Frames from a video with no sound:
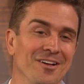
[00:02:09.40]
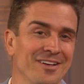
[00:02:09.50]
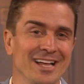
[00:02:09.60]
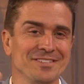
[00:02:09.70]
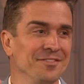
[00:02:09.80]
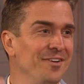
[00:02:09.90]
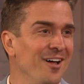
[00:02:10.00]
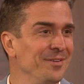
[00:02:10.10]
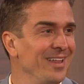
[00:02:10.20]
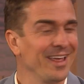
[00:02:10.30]
all kinds of
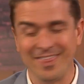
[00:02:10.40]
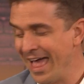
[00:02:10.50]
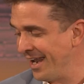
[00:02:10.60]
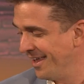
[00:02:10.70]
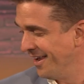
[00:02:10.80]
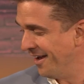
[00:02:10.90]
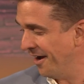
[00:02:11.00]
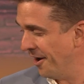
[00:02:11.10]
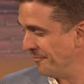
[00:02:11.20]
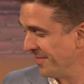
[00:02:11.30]
involvement like that.
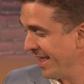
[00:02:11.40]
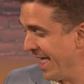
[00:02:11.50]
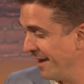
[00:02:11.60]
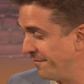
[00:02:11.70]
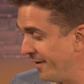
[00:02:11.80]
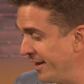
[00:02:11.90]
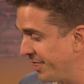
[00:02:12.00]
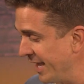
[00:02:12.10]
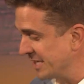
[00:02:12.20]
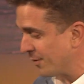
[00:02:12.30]
Um, and fun
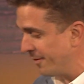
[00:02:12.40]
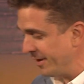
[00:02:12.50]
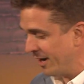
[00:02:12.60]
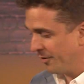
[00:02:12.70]
things where, you